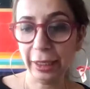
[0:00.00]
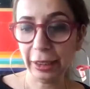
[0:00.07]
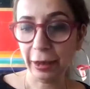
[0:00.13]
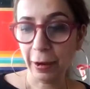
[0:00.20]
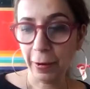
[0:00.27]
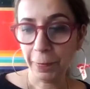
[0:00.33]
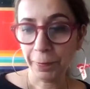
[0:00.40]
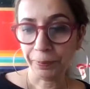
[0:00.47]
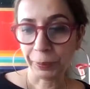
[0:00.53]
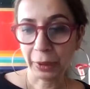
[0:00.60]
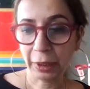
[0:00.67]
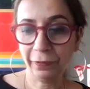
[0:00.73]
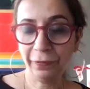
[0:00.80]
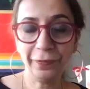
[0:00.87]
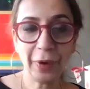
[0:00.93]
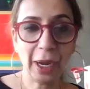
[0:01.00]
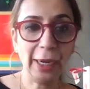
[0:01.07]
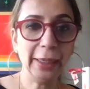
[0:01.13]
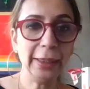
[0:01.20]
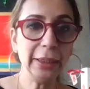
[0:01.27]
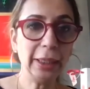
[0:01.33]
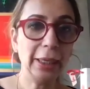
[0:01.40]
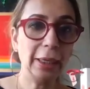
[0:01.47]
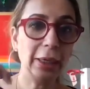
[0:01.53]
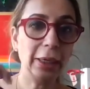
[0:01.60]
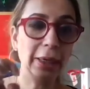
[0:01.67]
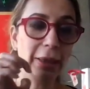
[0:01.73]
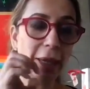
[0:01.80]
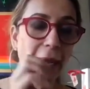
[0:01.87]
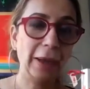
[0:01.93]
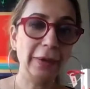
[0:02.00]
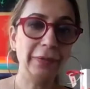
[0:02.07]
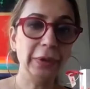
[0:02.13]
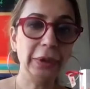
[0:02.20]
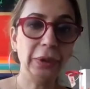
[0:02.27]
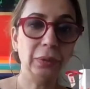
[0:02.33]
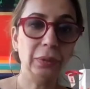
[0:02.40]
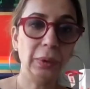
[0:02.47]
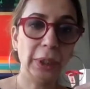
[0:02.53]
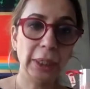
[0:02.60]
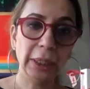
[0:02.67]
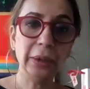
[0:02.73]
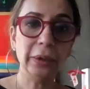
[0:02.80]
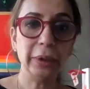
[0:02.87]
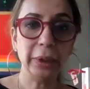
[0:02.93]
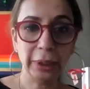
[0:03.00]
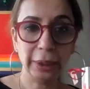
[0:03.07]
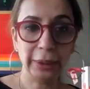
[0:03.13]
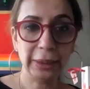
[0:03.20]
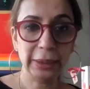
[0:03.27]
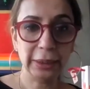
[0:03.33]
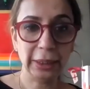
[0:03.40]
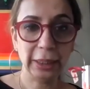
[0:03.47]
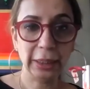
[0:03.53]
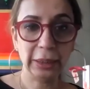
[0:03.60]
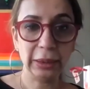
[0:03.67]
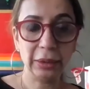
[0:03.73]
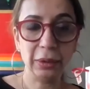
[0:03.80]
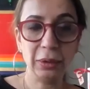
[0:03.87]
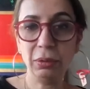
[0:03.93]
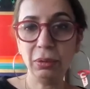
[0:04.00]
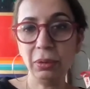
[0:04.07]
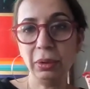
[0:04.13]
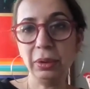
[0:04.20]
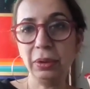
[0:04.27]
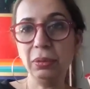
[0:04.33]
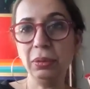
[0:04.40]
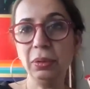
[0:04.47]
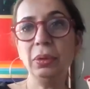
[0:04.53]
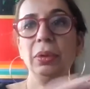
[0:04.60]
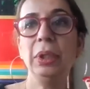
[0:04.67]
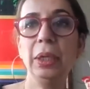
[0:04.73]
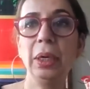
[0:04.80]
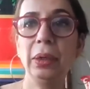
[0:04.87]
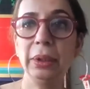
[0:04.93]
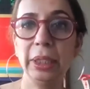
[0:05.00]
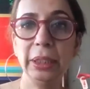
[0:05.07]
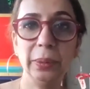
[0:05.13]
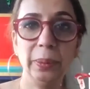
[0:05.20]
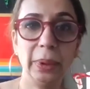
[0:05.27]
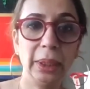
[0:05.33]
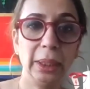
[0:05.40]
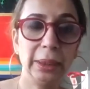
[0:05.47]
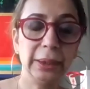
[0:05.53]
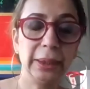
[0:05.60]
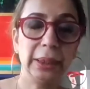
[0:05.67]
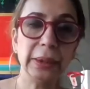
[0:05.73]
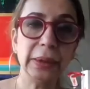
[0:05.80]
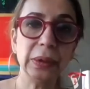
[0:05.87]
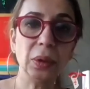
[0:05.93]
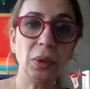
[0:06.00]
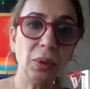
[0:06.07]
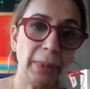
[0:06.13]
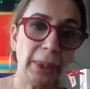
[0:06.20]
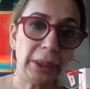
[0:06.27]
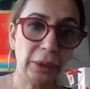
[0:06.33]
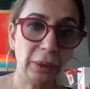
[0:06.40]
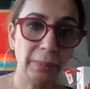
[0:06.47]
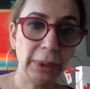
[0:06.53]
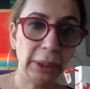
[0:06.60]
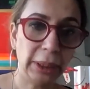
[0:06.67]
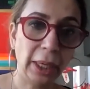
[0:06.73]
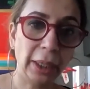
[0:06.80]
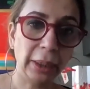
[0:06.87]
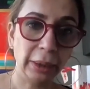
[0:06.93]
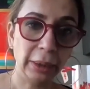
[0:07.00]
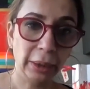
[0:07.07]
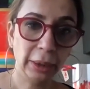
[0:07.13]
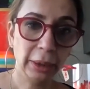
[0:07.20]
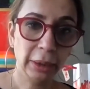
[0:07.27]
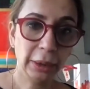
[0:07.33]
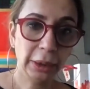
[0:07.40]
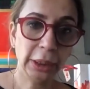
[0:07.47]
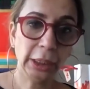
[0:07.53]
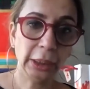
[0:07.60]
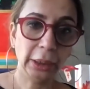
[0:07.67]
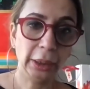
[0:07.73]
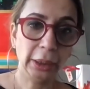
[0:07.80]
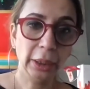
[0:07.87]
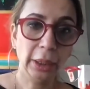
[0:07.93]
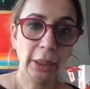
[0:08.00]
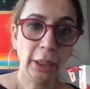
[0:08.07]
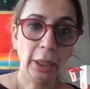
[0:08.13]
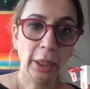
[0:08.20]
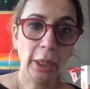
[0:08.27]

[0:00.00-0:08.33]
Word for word: Like find an avenue in real estate don't don't look around anywhere else there's so much to be done here there